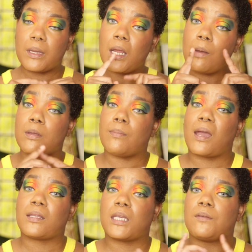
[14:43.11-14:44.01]
and I'll be
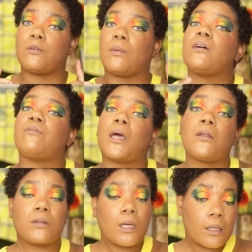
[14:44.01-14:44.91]
back to give you my
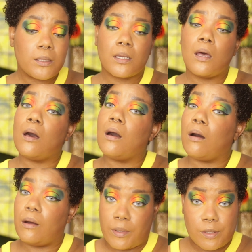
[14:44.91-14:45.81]
final thoughts
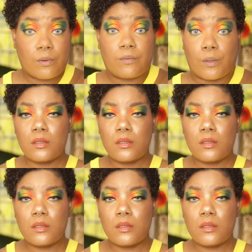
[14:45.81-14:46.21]
on this review.